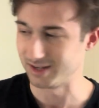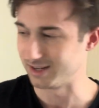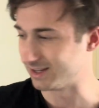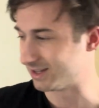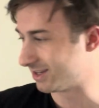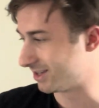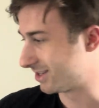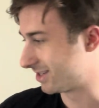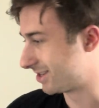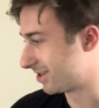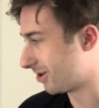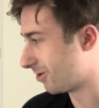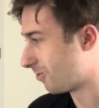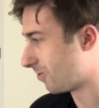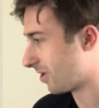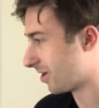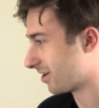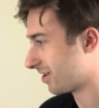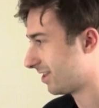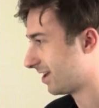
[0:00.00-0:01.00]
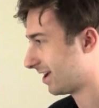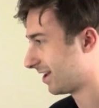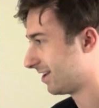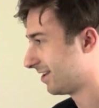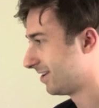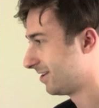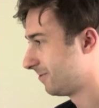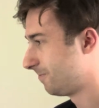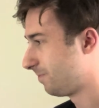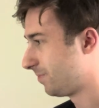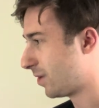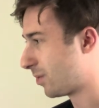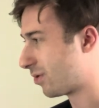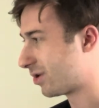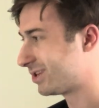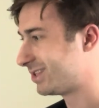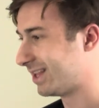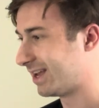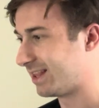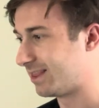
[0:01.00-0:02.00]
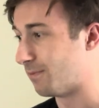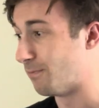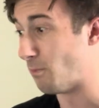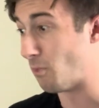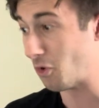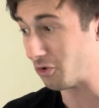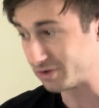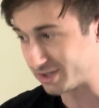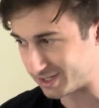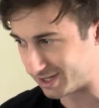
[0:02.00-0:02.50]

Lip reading: It's just so weird that the person that had the most